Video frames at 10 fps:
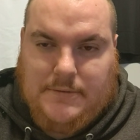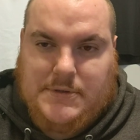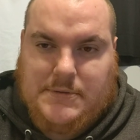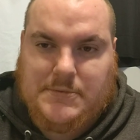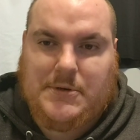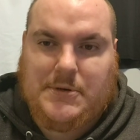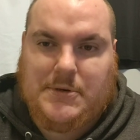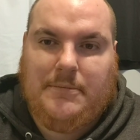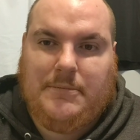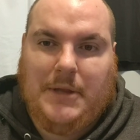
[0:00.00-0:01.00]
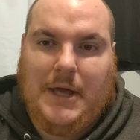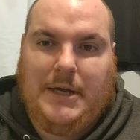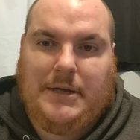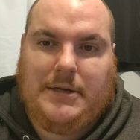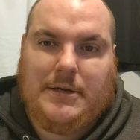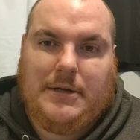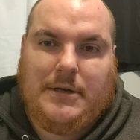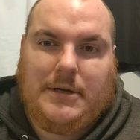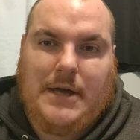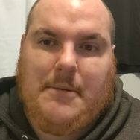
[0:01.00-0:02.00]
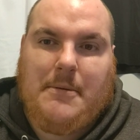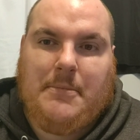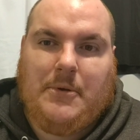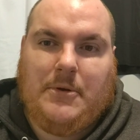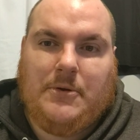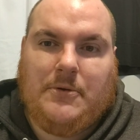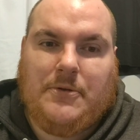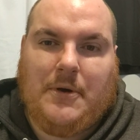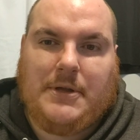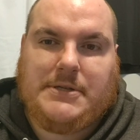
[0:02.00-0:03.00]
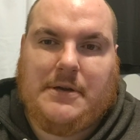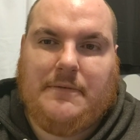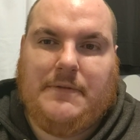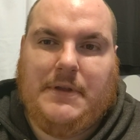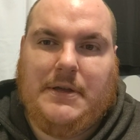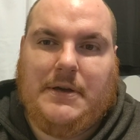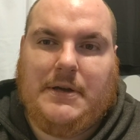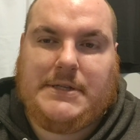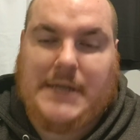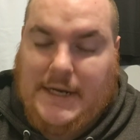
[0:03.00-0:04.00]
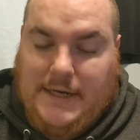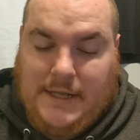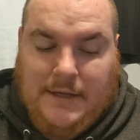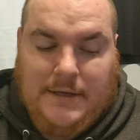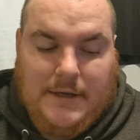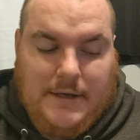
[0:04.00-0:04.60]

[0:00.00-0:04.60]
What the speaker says: subscribe, like, comment below on your thoughts of the signing.